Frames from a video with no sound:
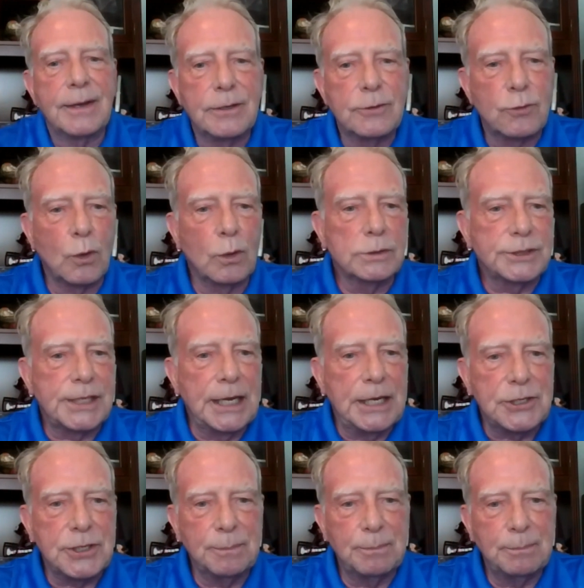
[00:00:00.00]
control
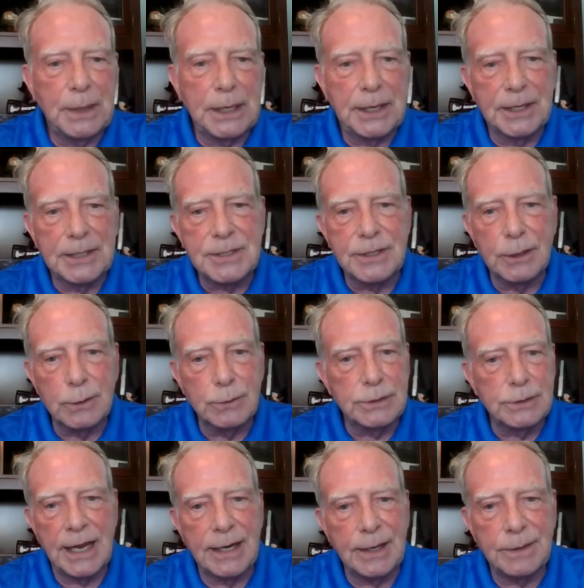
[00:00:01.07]
station, because the
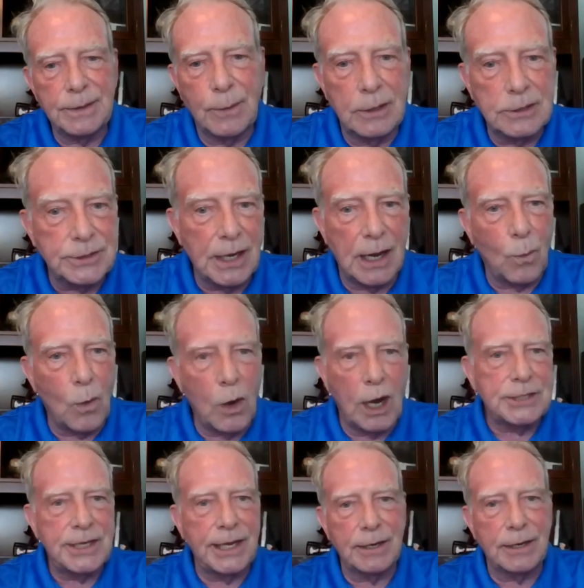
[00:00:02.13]
lieutenant that was on
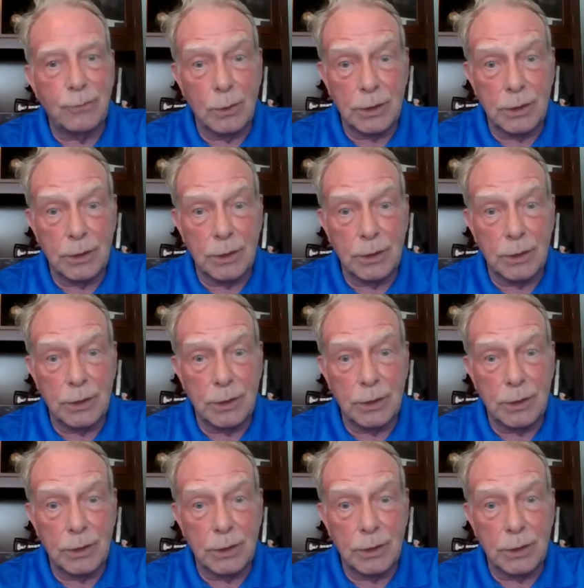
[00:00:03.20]
watch had a